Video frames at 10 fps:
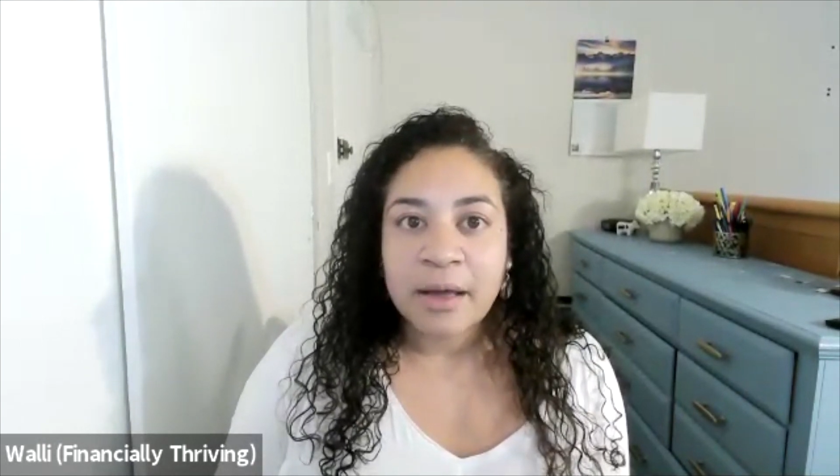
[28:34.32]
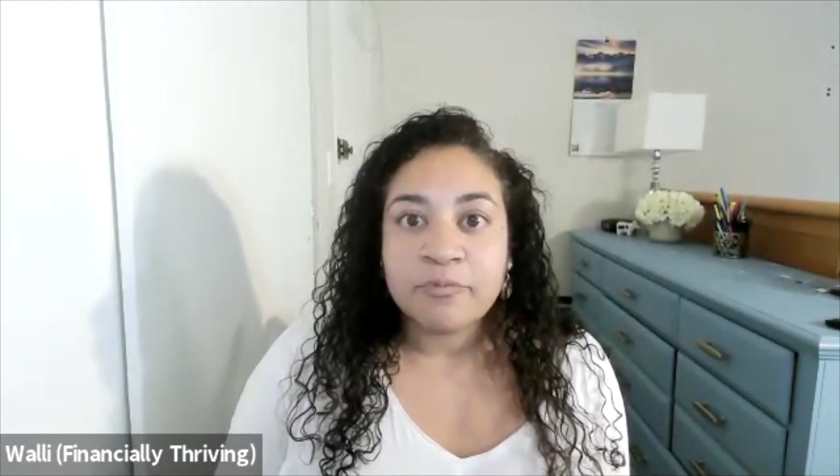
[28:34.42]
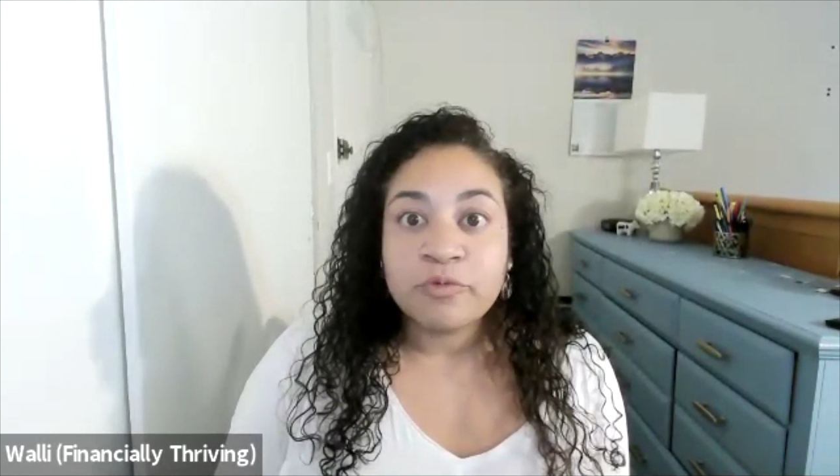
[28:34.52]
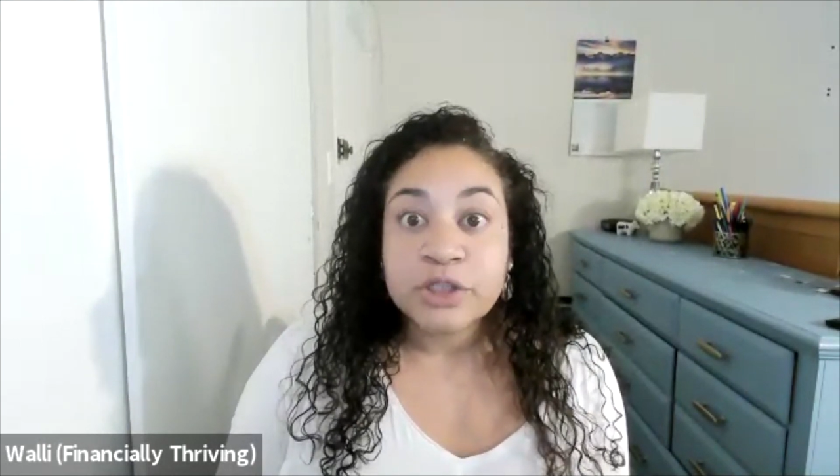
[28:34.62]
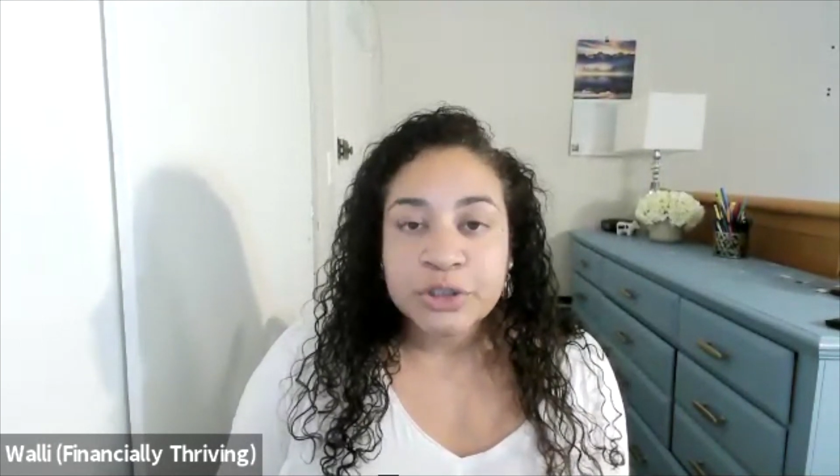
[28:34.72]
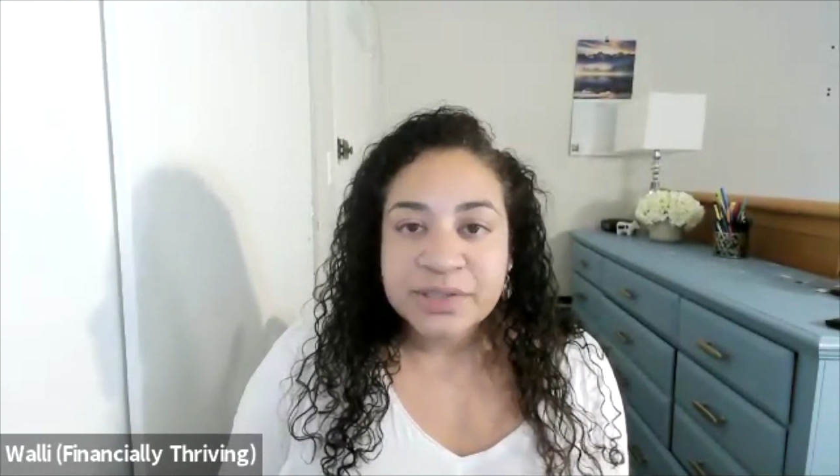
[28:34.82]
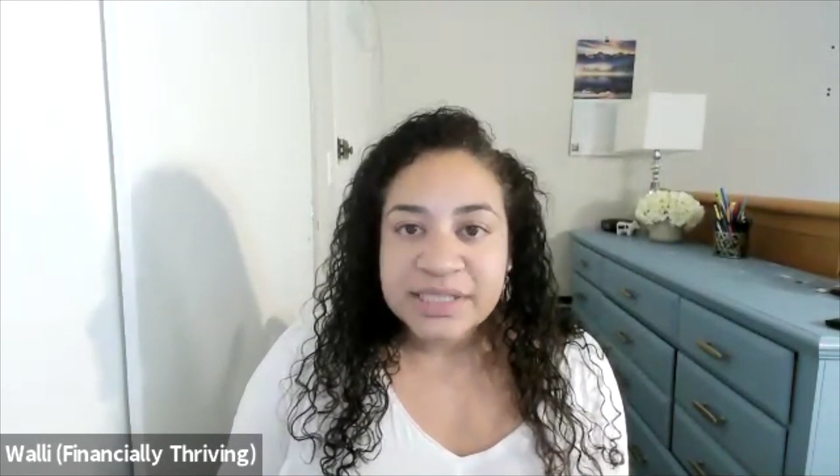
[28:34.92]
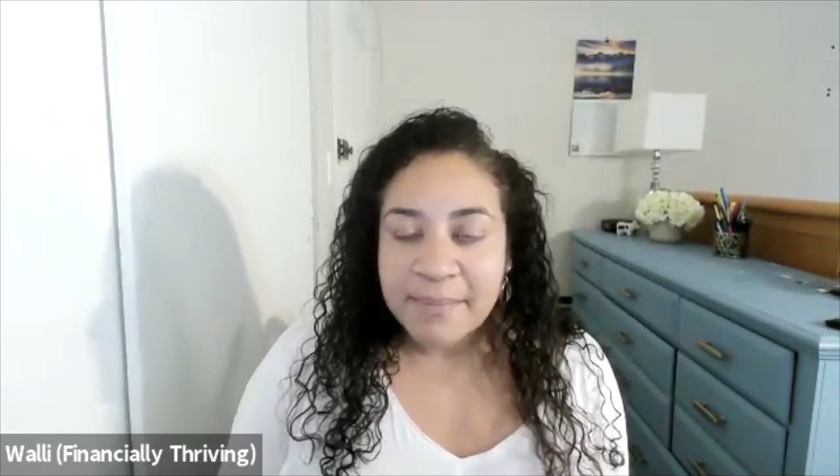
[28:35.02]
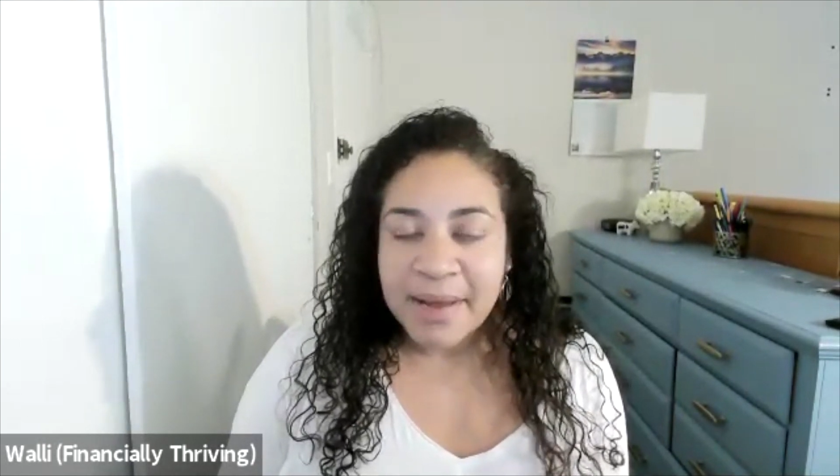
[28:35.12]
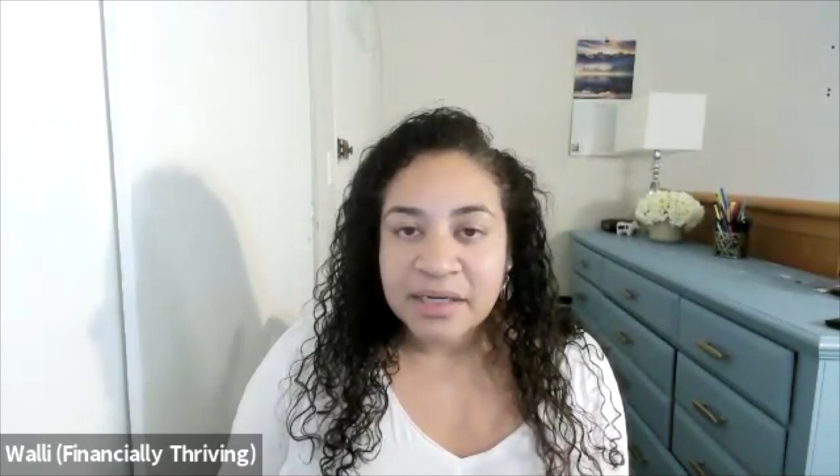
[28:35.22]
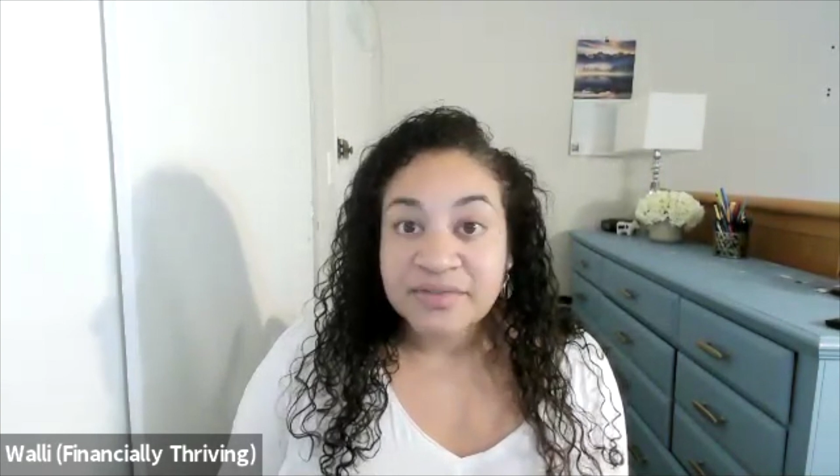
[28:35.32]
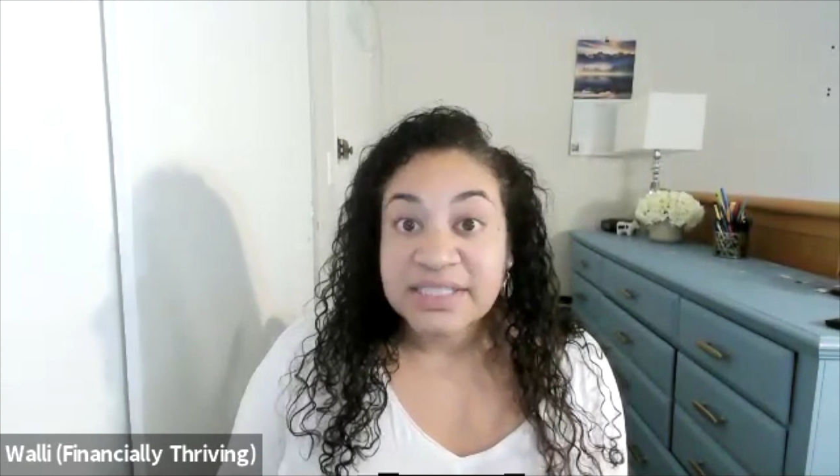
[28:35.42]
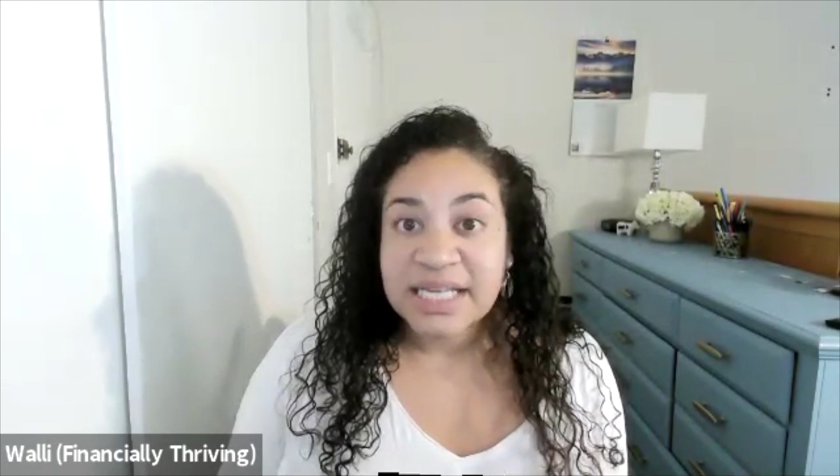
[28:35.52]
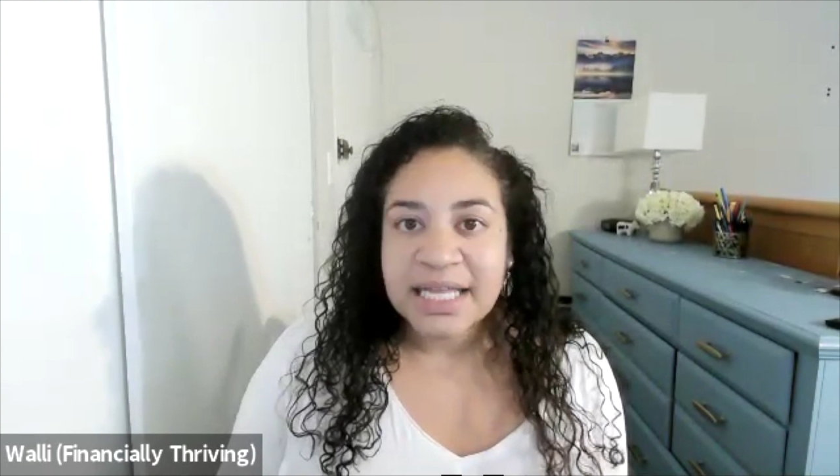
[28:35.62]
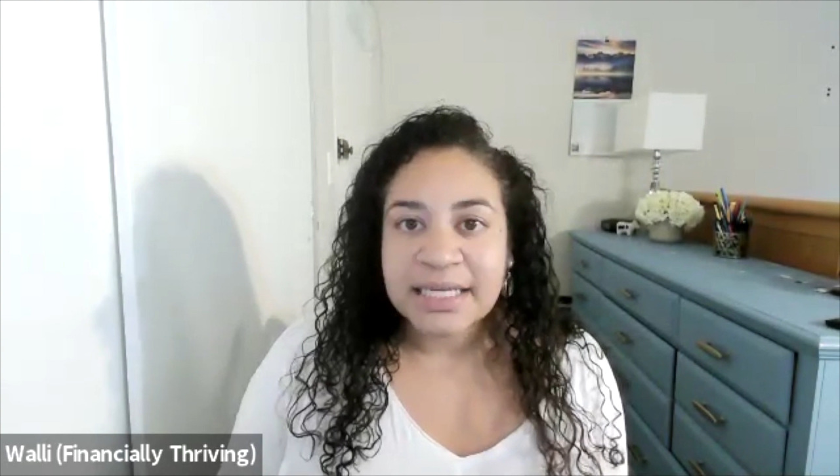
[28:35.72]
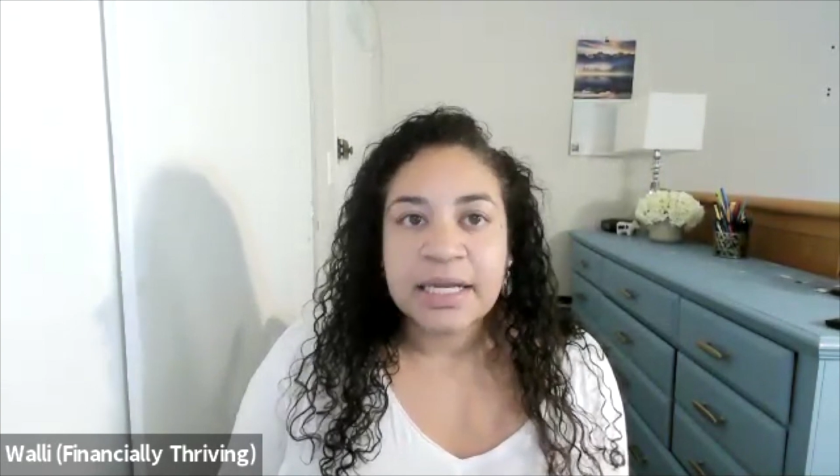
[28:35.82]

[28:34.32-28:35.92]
reduce the amount of debt